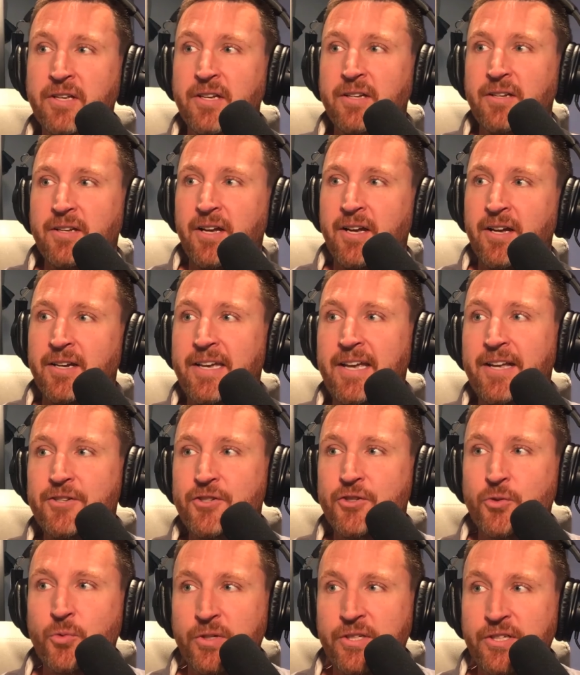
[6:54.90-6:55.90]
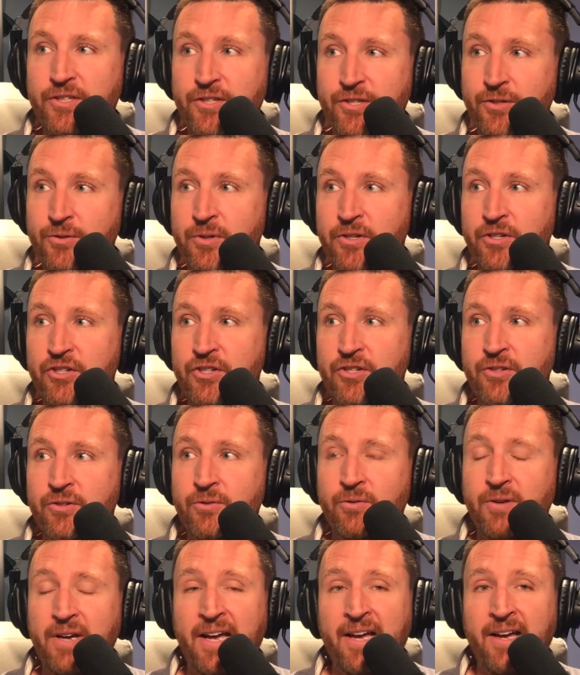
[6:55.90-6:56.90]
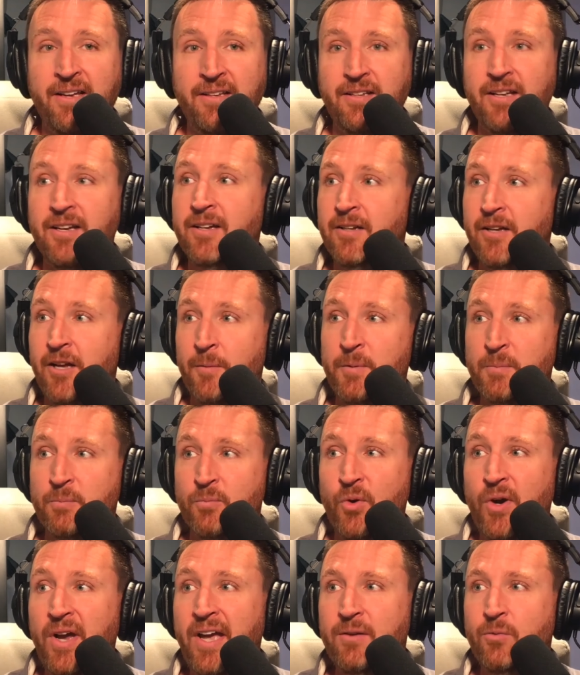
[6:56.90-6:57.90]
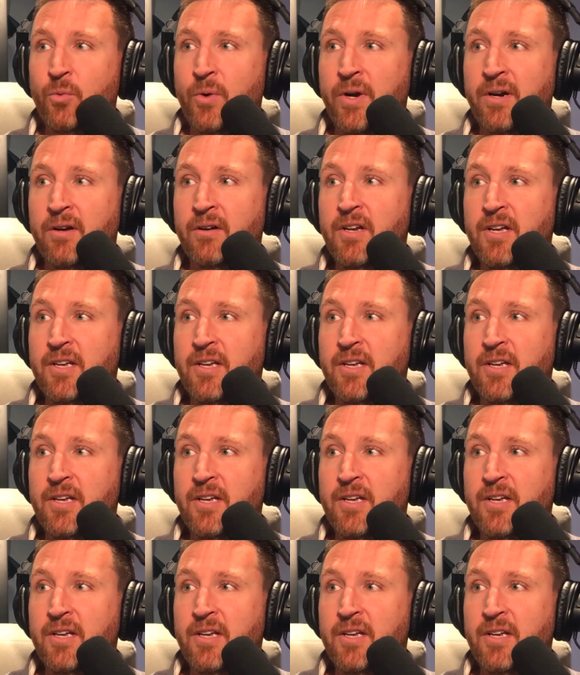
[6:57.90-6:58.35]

catch-22 issue at up in Breck, where